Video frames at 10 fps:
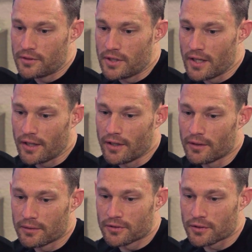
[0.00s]

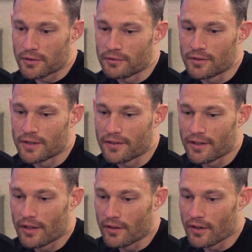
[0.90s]
Diego, Circlefoot,
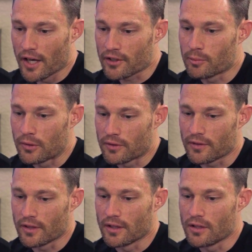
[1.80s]
they're
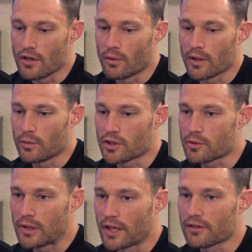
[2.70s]
experts in knowing
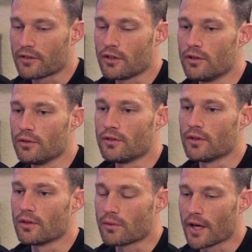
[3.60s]
which plants to use
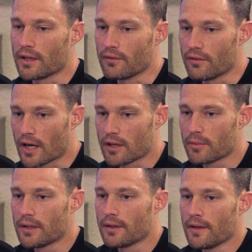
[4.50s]
in the right
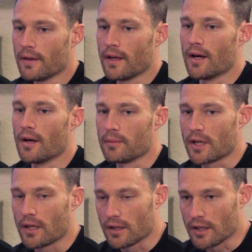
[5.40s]
environment.
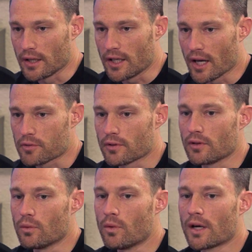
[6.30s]
Again,
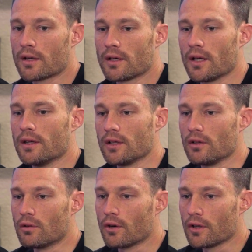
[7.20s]
capturing the water and
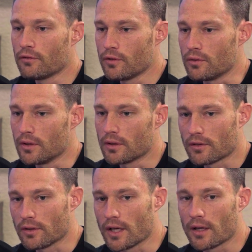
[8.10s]
then growing food.
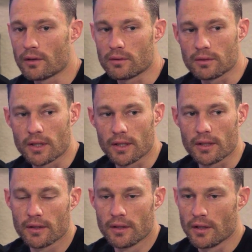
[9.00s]
So now,
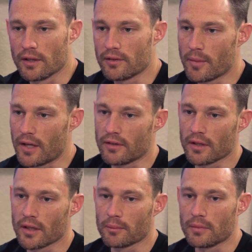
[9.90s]
like, it's
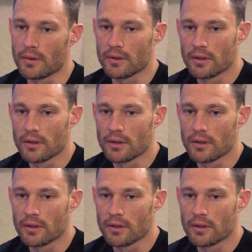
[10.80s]
amazing.